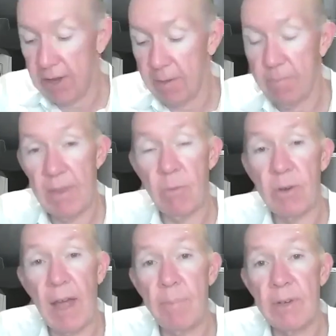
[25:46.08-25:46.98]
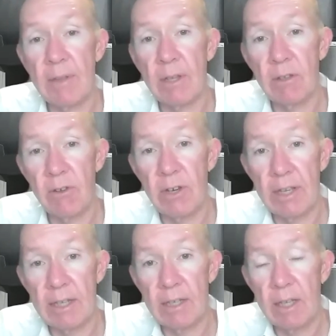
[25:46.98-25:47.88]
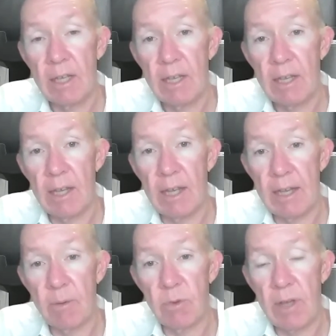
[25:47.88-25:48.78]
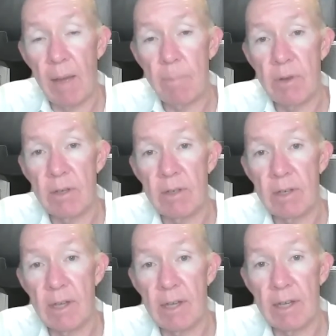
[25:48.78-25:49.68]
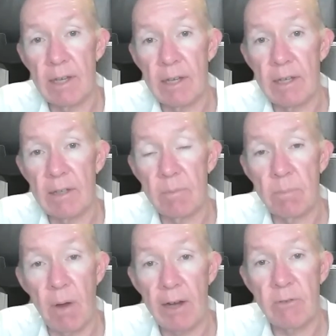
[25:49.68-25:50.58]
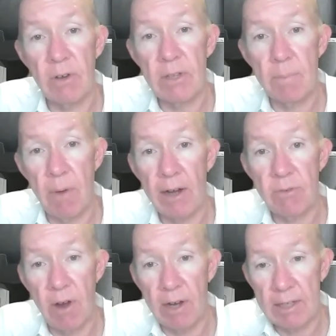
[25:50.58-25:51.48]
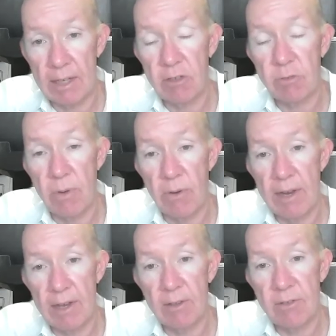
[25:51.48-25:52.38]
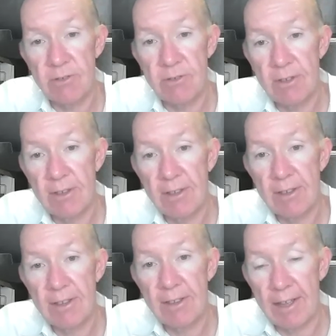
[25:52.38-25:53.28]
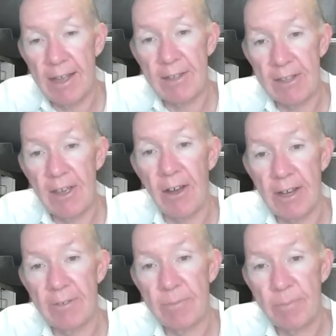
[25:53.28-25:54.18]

um, that would happen in the learning, and that would happen uh, bike in the bike riding experience, and the yoga.